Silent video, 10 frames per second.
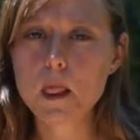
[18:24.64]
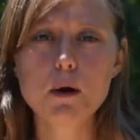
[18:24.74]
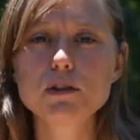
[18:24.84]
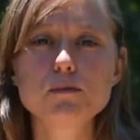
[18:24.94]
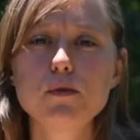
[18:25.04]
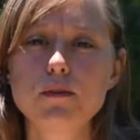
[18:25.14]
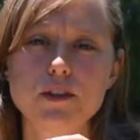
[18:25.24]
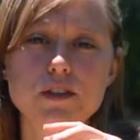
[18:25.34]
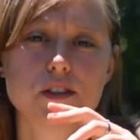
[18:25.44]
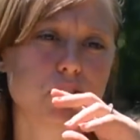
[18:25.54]
That was more of
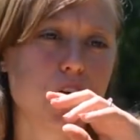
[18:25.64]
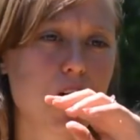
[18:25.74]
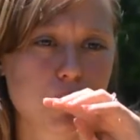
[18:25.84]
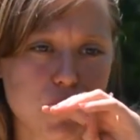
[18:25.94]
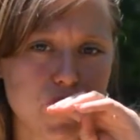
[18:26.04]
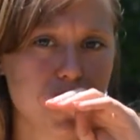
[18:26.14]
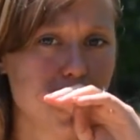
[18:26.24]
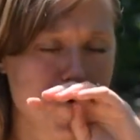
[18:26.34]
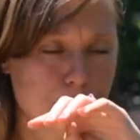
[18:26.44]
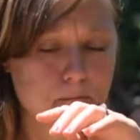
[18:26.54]
just a talk
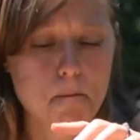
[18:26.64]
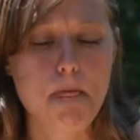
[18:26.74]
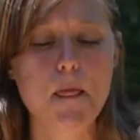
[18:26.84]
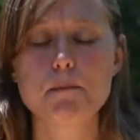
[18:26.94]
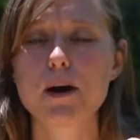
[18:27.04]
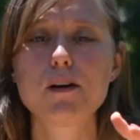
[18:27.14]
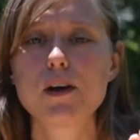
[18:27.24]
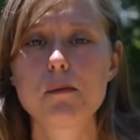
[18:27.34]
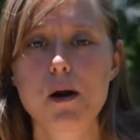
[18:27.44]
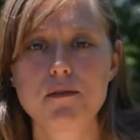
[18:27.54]
video.
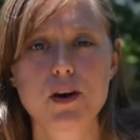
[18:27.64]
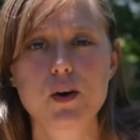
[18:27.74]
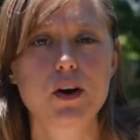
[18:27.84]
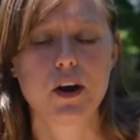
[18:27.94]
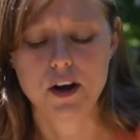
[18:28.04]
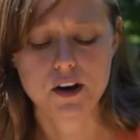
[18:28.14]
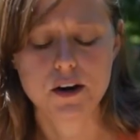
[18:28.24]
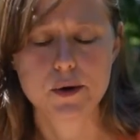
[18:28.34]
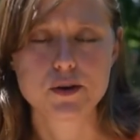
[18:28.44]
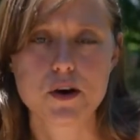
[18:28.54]
Apparently I'm not very good at
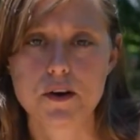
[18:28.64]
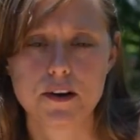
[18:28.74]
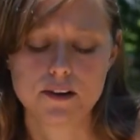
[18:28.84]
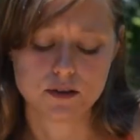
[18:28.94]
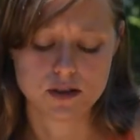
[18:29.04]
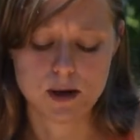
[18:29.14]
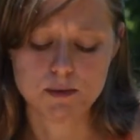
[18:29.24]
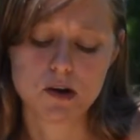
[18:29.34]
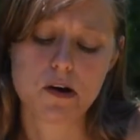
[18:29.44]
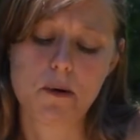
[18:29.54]
eating and talking at the
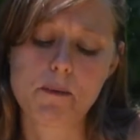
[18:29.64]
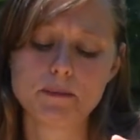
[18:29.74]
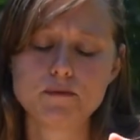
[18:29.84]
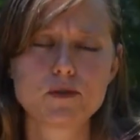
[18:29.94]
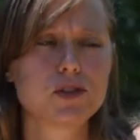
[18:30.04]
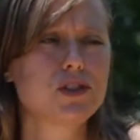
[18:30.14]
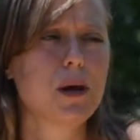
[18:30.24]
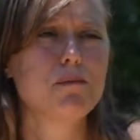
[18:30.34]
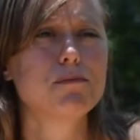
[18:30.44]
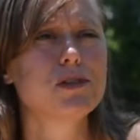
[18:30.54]
same time.
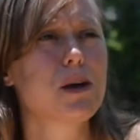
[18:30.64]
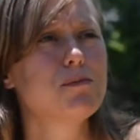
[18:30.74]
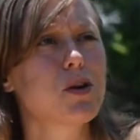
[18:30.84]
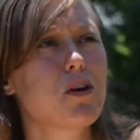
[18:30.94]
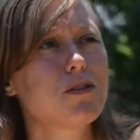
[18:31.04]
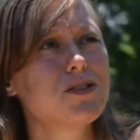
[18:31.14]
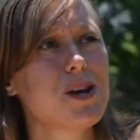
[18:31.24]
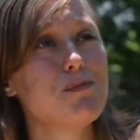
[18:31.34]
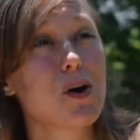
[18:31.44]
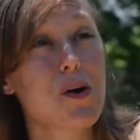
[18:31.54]
Same tongue.
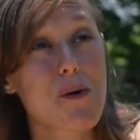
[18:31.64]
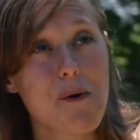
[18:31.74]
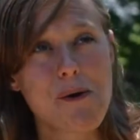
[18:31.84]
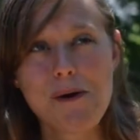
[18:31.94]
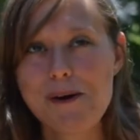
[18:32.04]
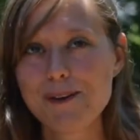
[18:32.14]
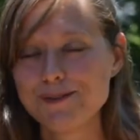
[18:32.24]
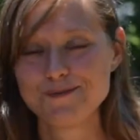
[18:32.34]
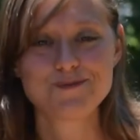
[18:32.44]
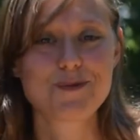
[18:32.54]

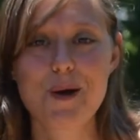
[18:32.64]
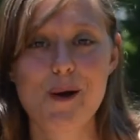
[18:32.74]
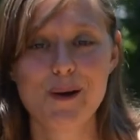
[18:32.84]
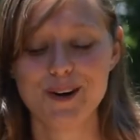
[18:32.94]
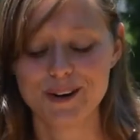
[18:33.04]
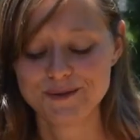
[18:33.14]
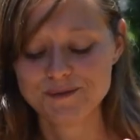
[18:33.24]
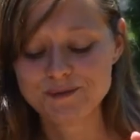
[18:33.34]
I don't know.